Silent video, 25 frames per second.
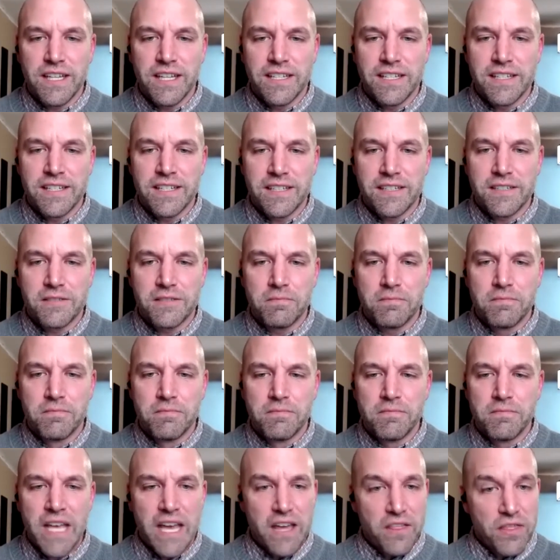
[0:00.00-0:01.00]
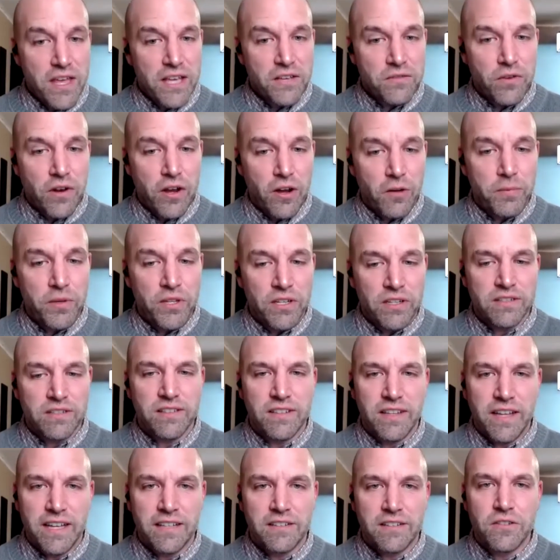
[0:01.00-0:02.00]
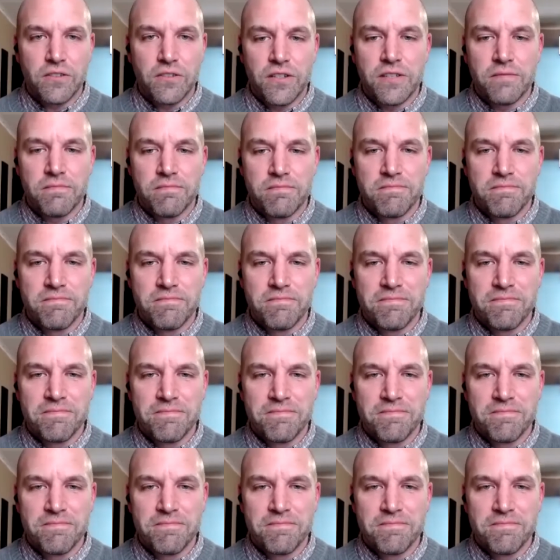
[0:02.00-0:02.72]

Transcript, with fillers: And um, yeah, thanks for helping us in that, Tony.